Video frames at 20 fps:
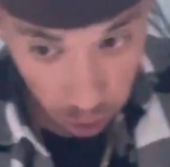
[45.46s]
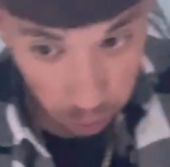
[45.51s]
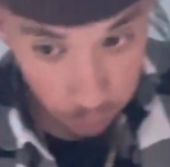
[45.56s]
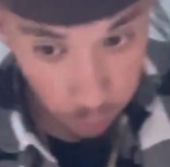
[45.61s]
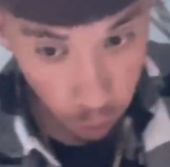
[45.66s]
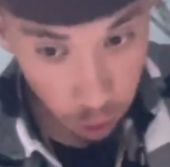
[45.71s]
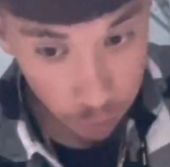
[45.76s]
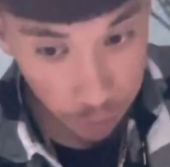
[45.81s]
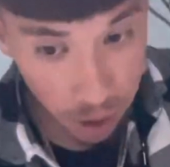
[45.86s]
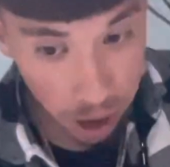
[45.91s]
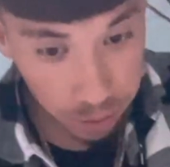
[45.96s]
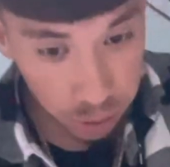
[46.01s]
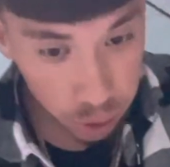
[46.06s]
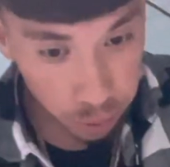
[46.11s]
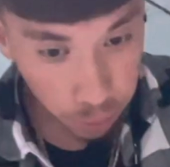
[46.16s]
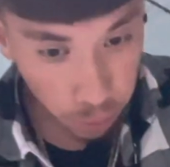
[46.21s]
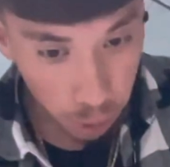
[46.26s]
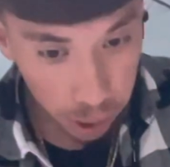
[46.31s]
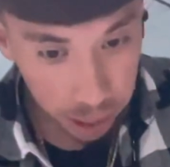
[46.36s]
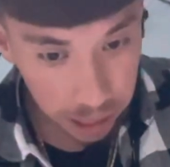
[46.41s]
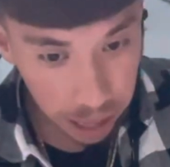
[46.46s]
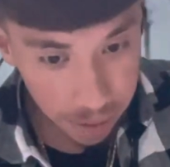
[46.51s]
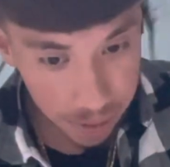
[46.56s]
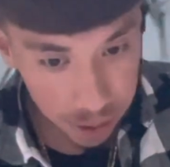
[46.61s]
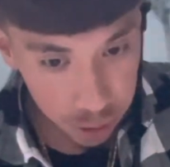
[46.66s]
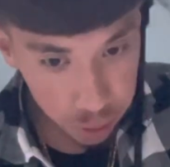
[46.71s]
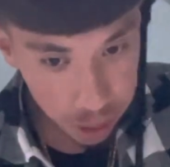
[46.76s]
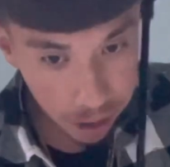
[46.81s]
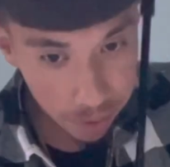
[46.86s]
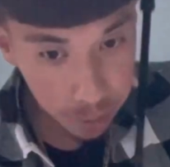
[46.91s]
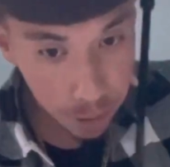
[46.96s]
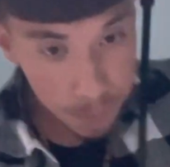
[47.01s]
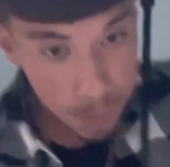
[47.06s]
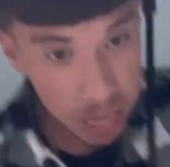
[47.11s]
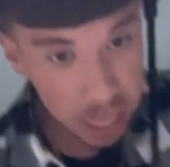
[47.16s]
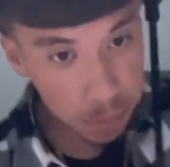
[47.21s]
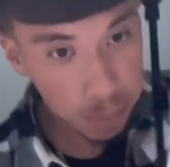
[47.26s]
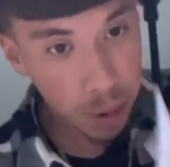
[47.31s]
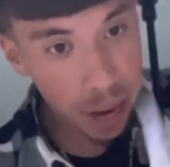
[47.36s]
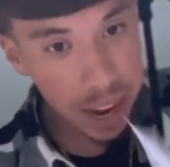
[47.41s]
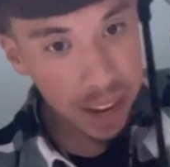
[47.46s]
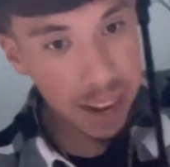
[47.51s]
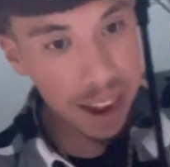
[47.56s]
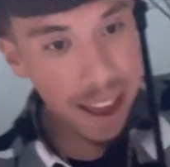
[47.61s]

4'5 to 4'11, you give the best brain